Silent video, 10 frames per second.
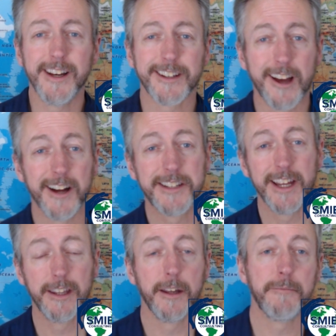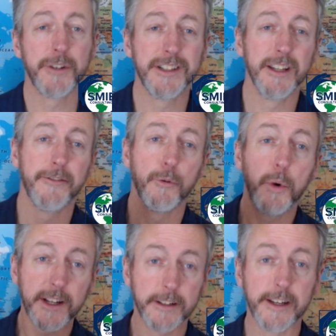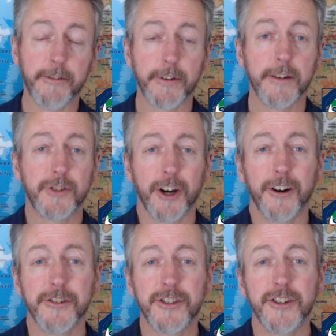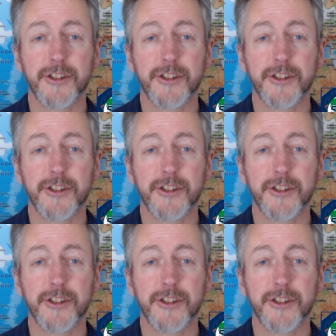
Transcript: content that we deliver weekly, free of charge,